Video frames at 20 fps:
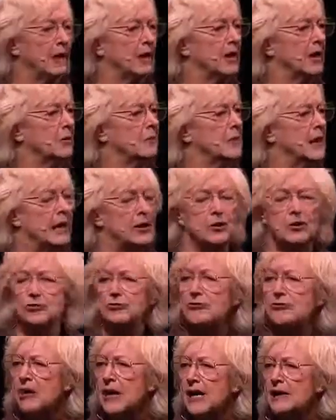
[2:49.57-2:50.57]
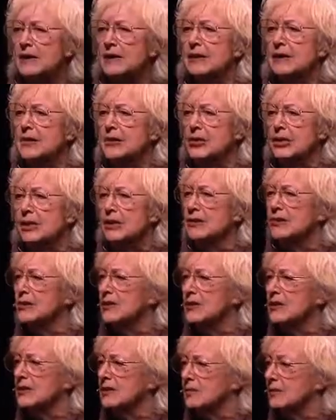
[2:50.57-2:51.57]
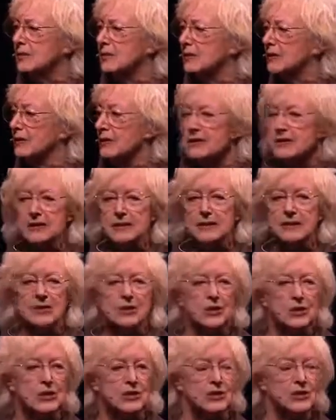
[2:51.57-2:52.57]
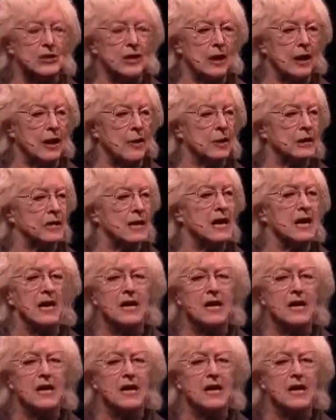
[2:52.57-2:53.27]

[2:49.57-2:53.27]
A man who radically changed his world and is still changing ours.